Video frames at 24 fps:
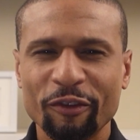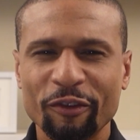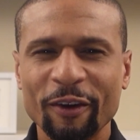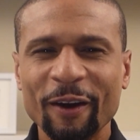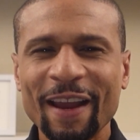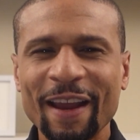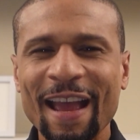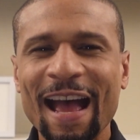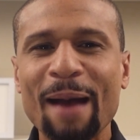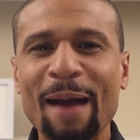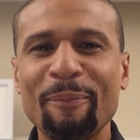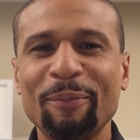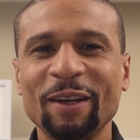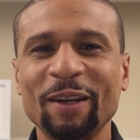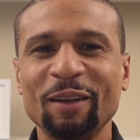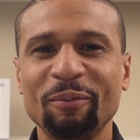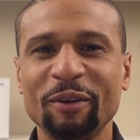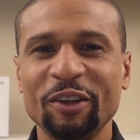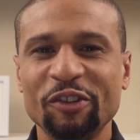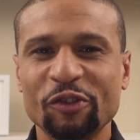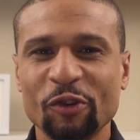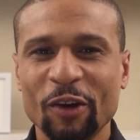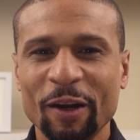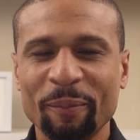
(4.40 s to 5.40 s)
very happy to be
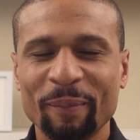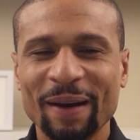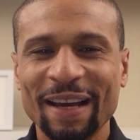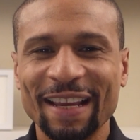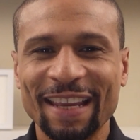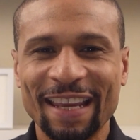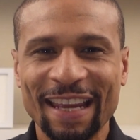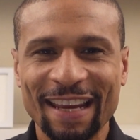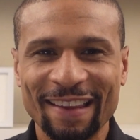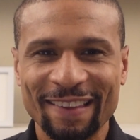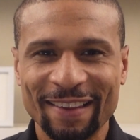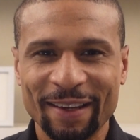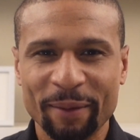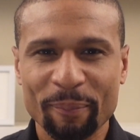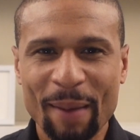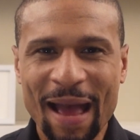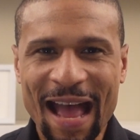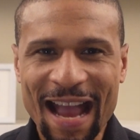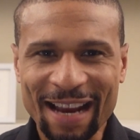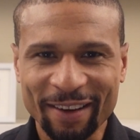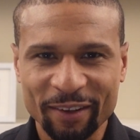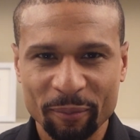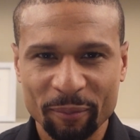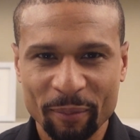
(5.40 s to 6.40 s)
joined by Galen
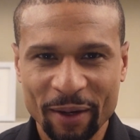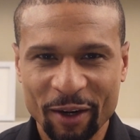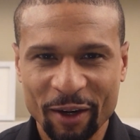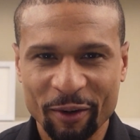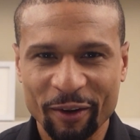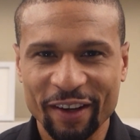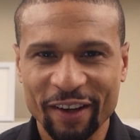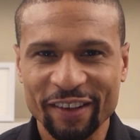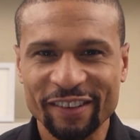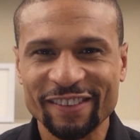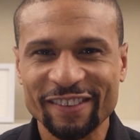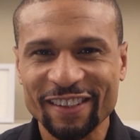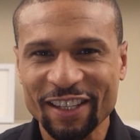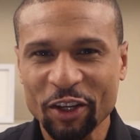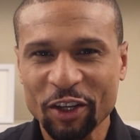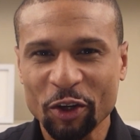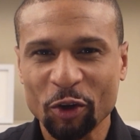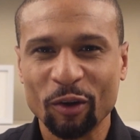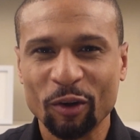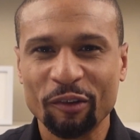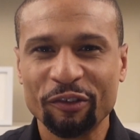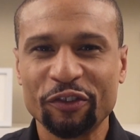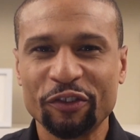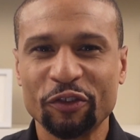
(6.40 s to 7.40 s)
McNamara, CEO
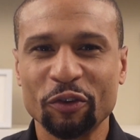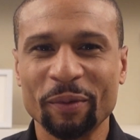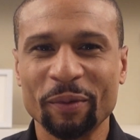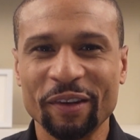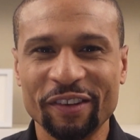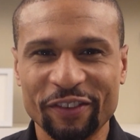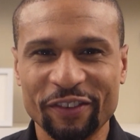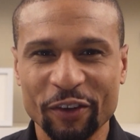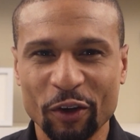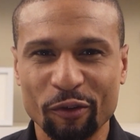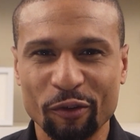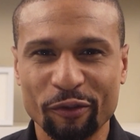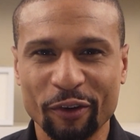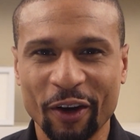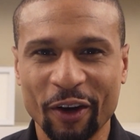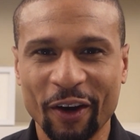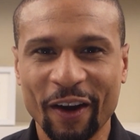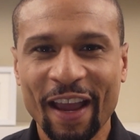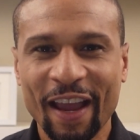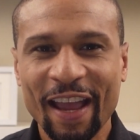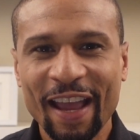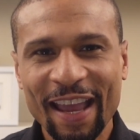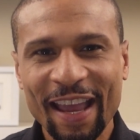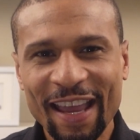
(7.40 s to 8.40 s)
of Summa Silver.
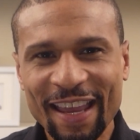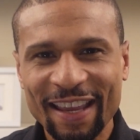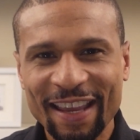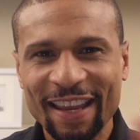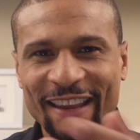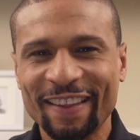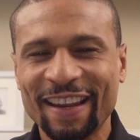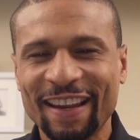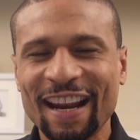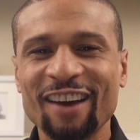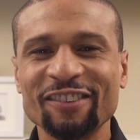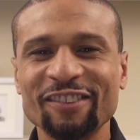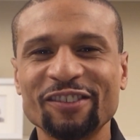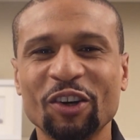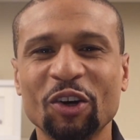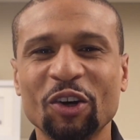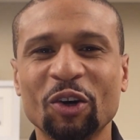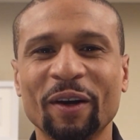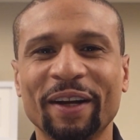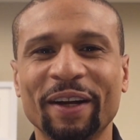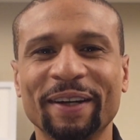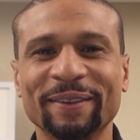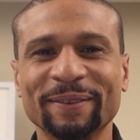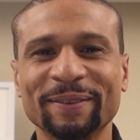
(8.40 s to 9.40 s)
Hey, Galen, how's it
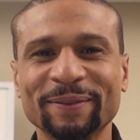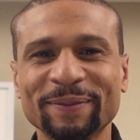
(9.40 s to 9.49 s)
going?